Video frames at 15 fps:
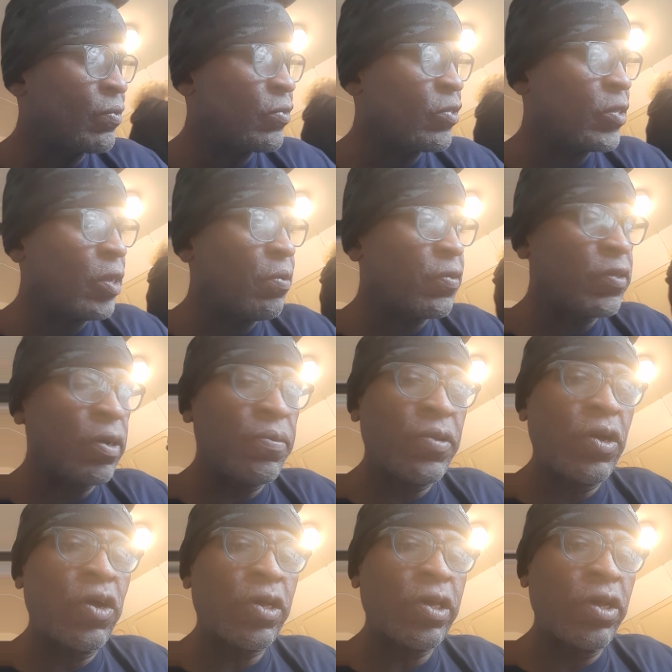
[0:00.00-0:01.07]
So tell me
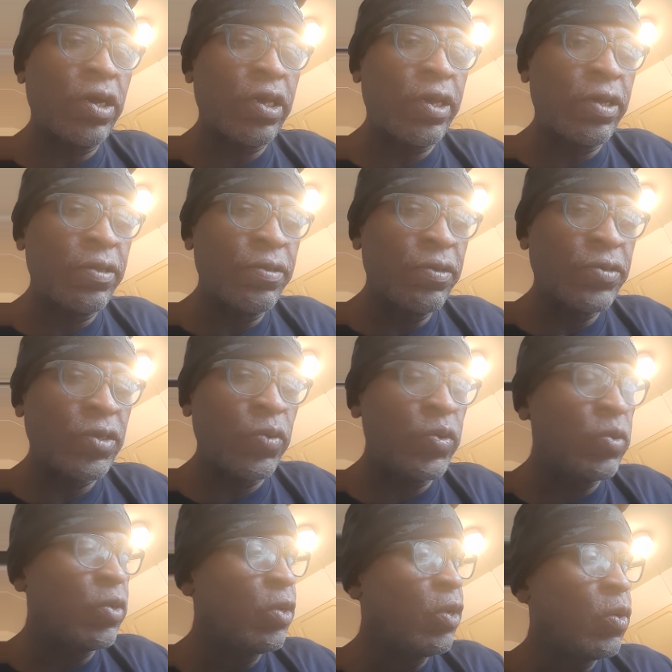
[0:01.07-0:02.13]
something, okay.
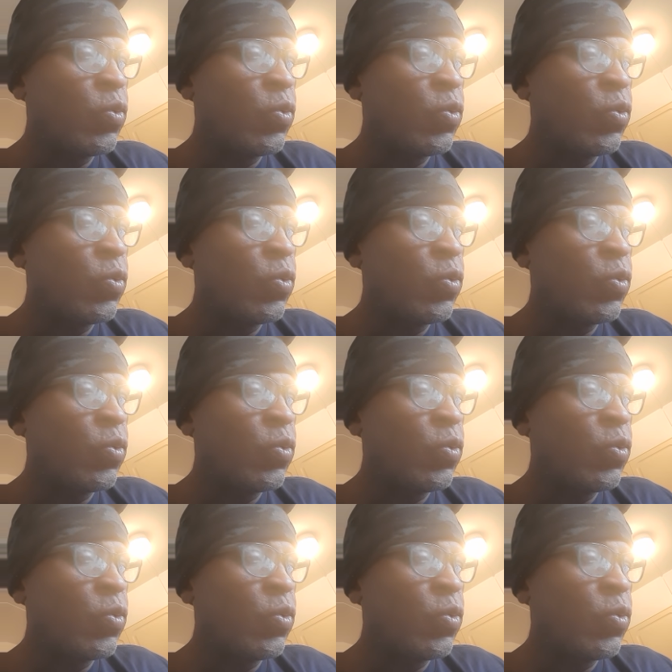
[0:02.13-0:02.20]
So